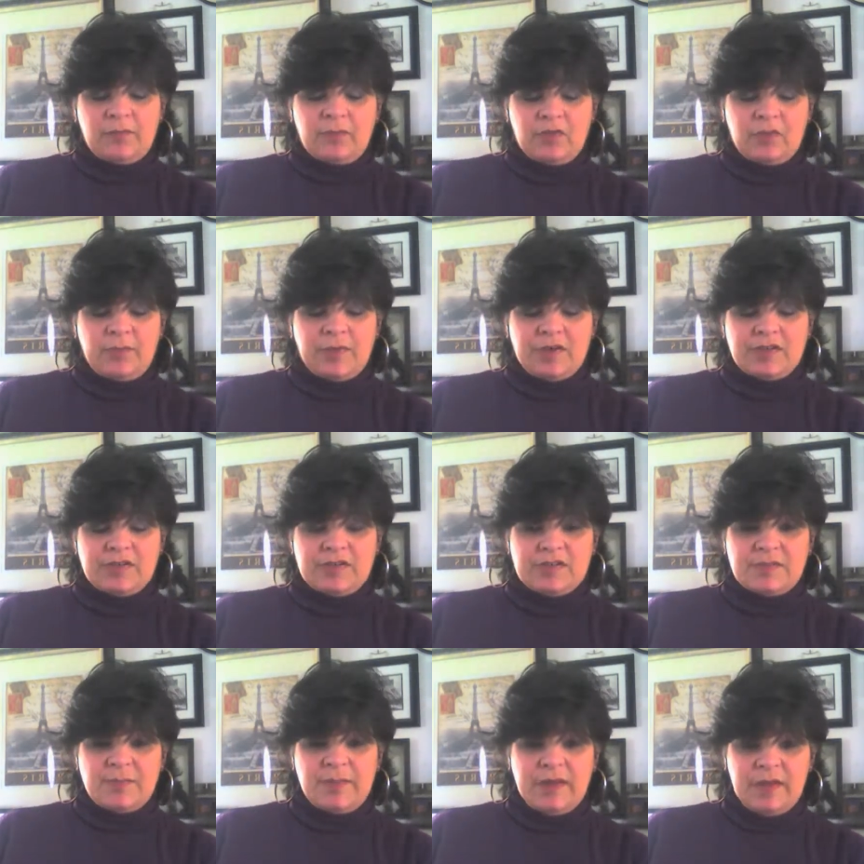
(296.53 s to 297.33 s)
I'm going to
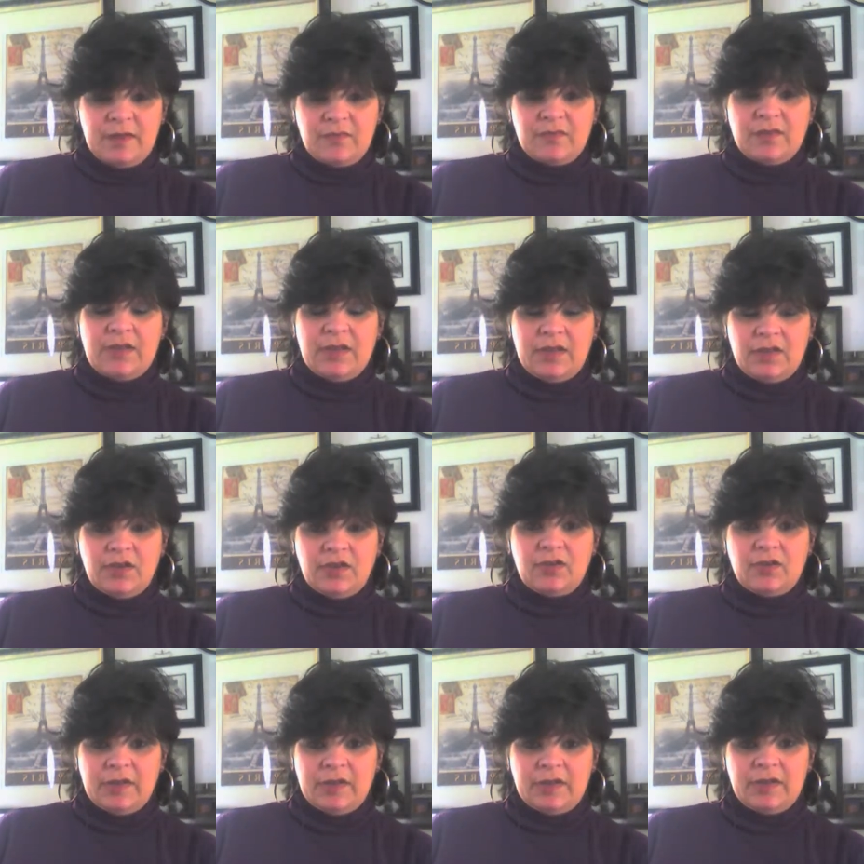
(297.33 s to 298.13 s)
participate every day in
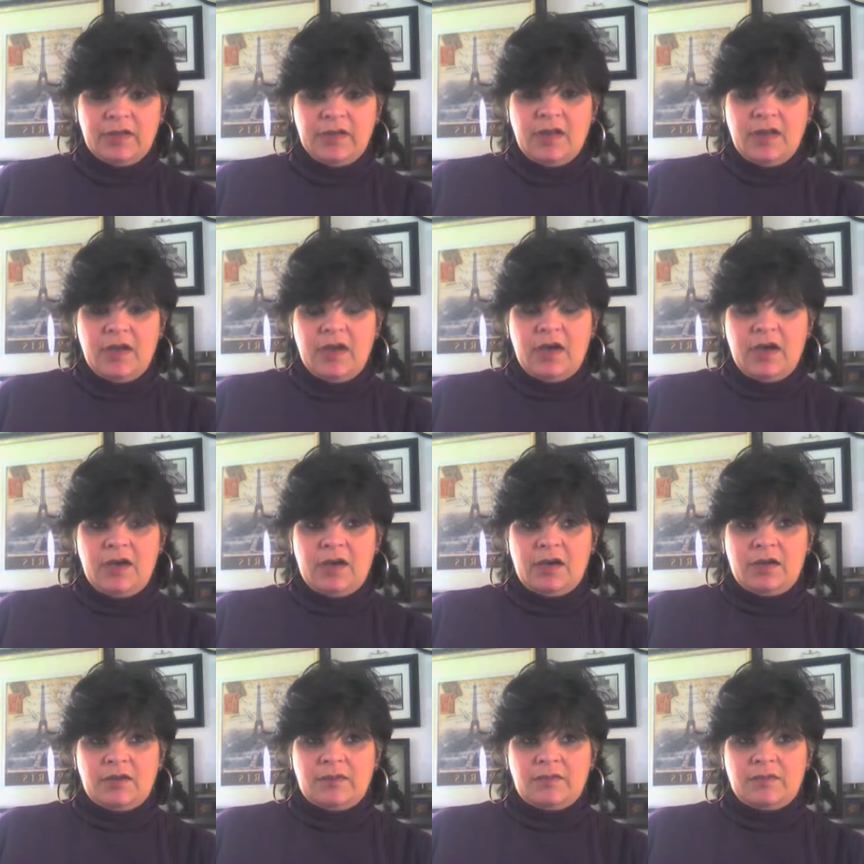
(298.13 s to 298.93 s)
yoga,
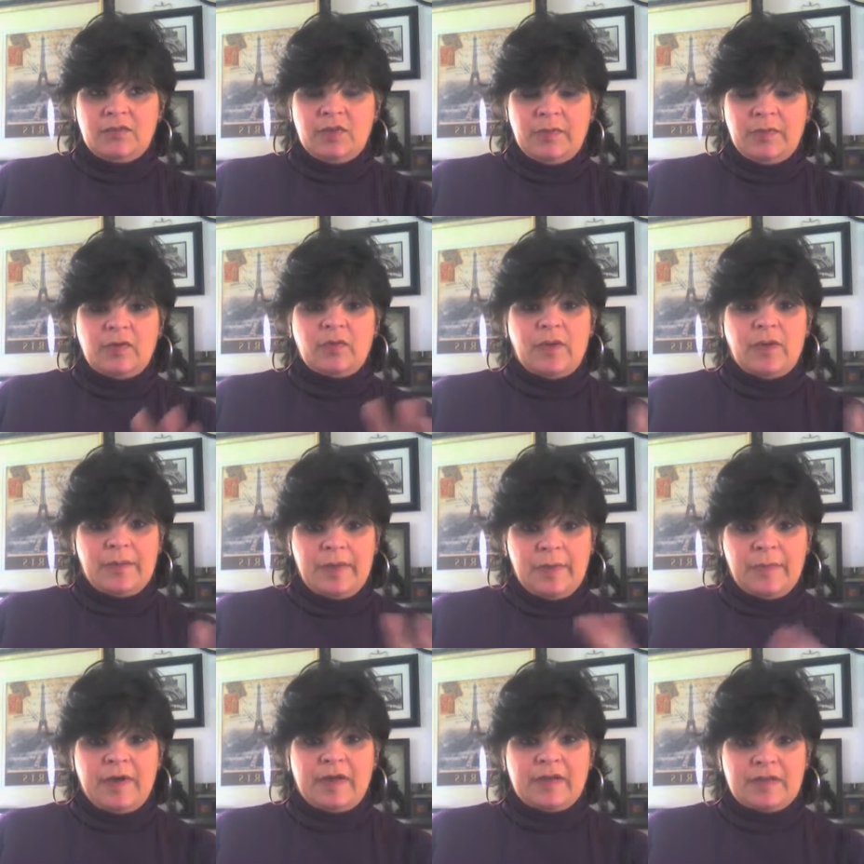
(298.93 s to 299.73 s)
um, no matter what
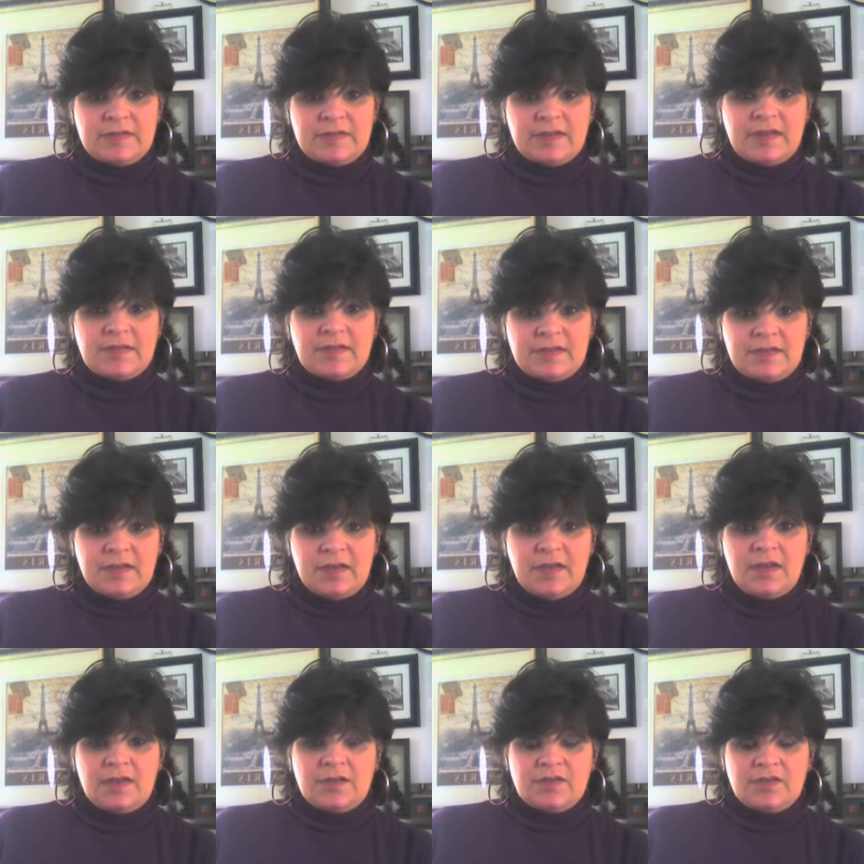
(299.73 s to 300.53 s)
my body says.
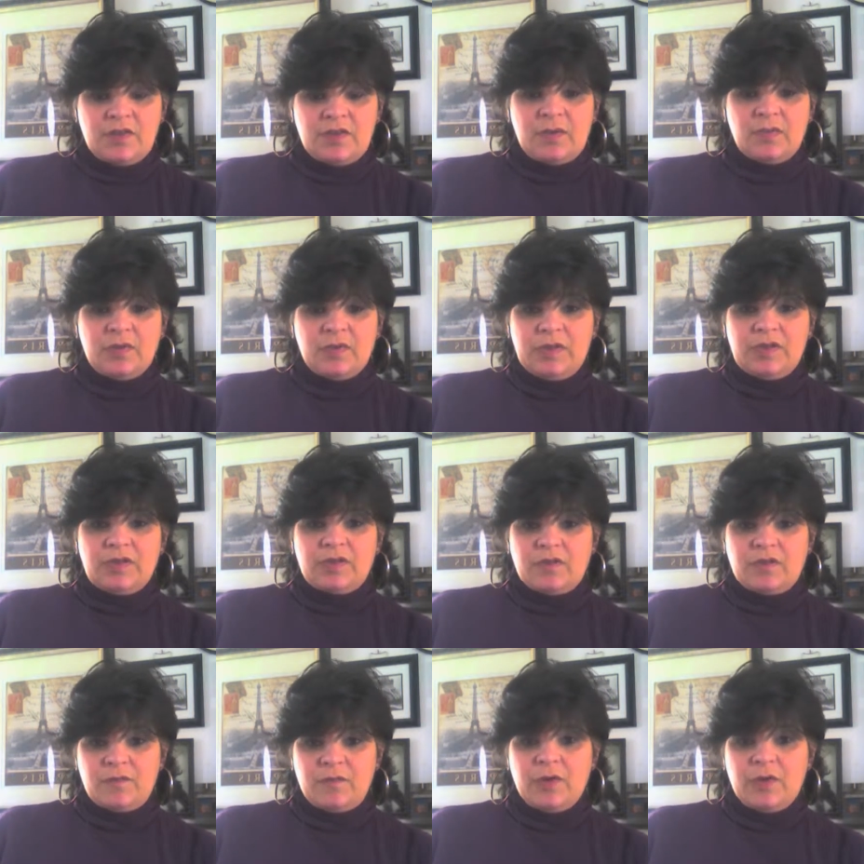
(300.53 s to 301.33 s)
So I'm really
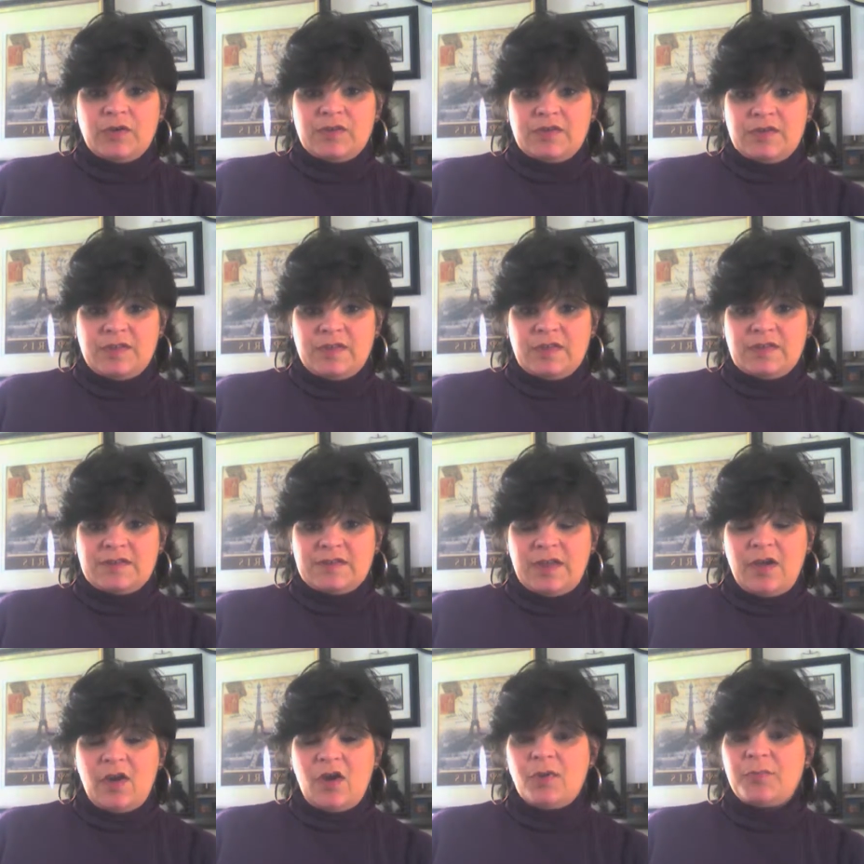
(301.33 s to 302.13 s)
looking forward to
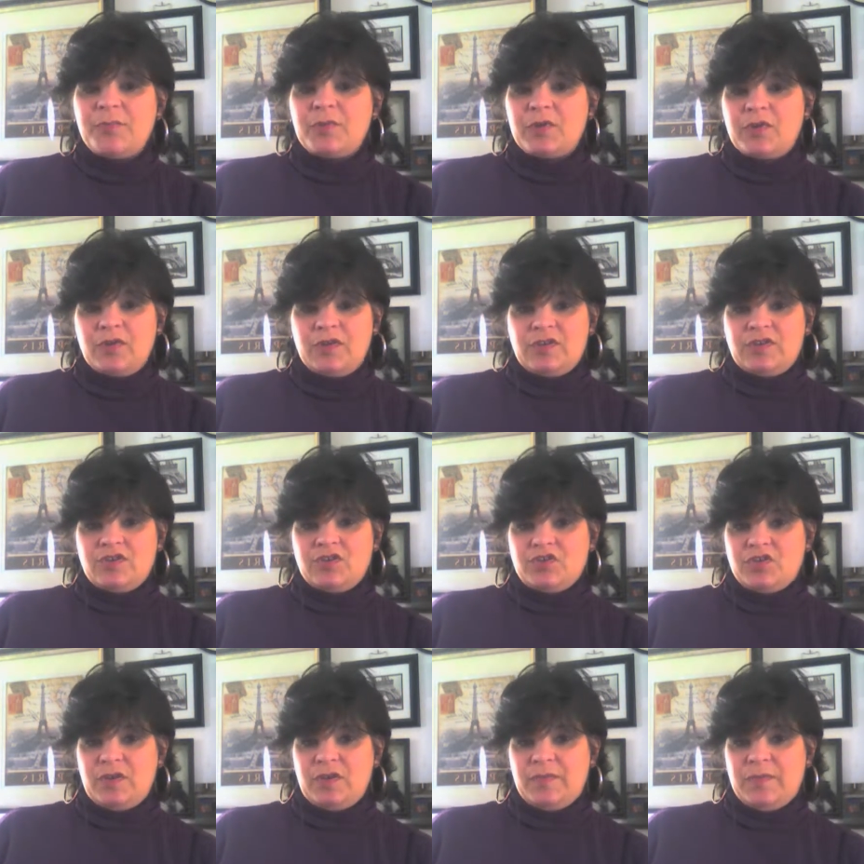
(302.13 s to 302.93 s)
this. I hope you're going
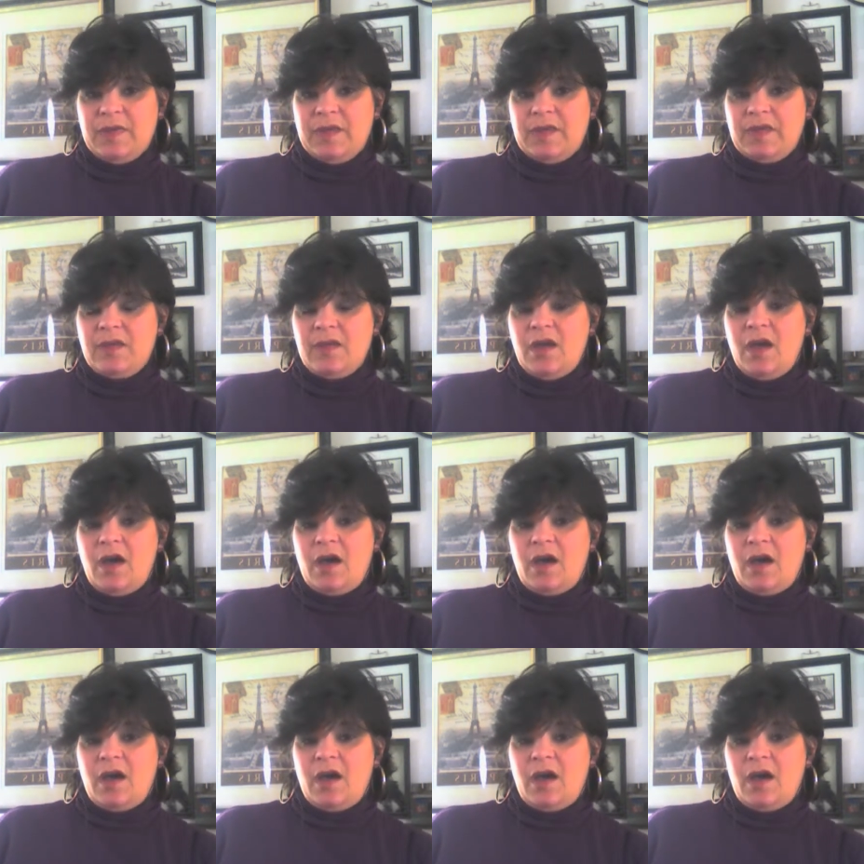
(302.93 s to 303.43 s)
to join me.